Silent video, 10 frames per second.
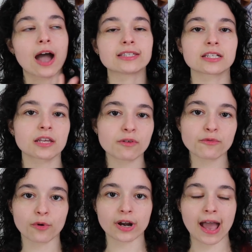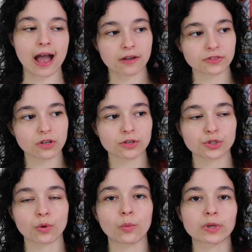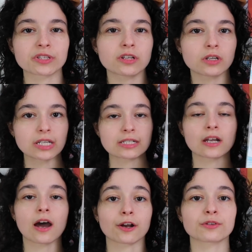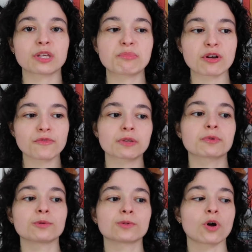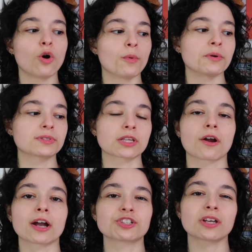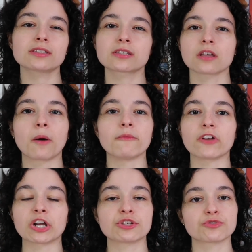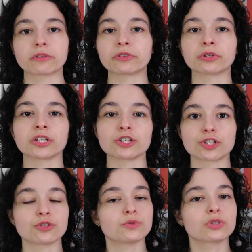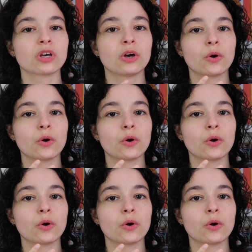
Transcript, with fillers: I did give it four and a half stars so it wasn't entirely perfect but it was almost there I just had some very trivial issues